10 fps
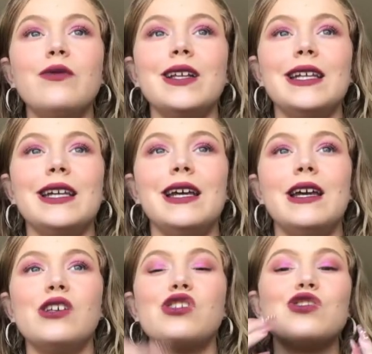really
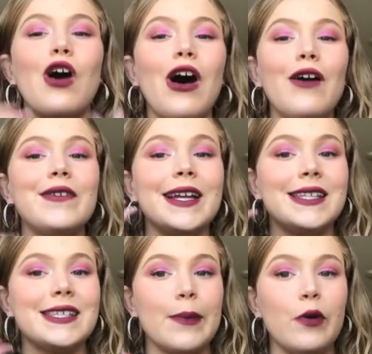soft
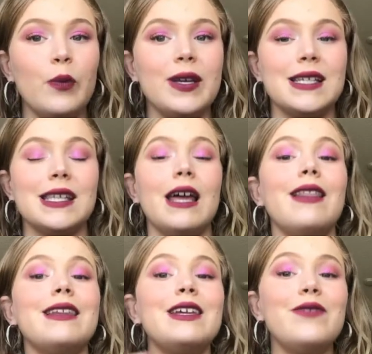and supple because it
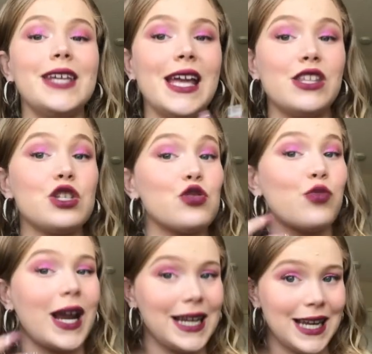alleviates
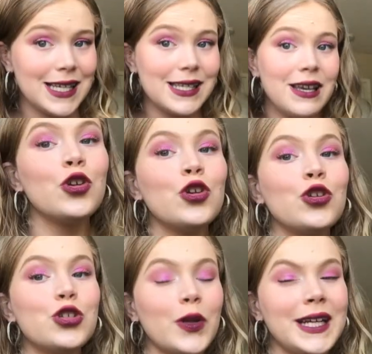dryness.
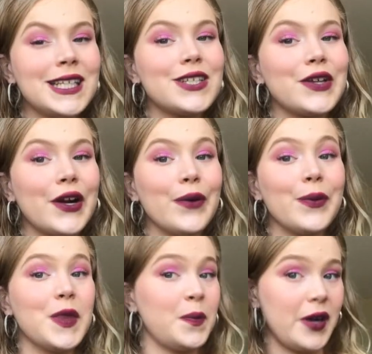So let's start
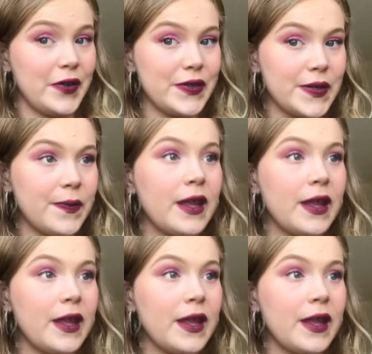with the pros.